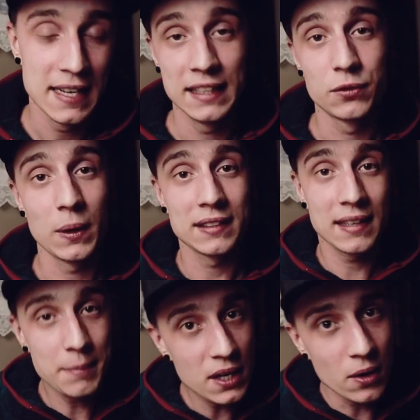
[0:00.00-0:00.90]
as well as
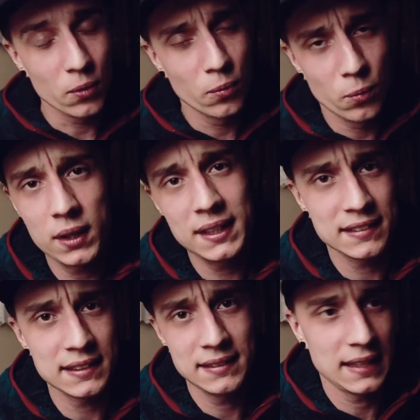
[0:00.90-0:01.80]
let me know what
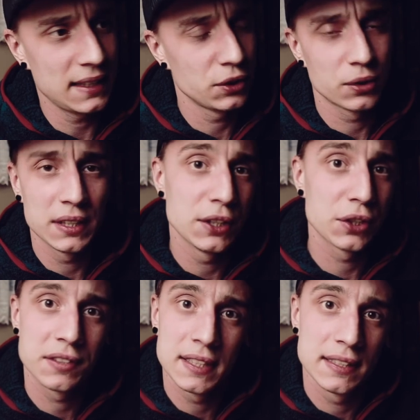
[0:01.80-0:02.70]
is it that you're interested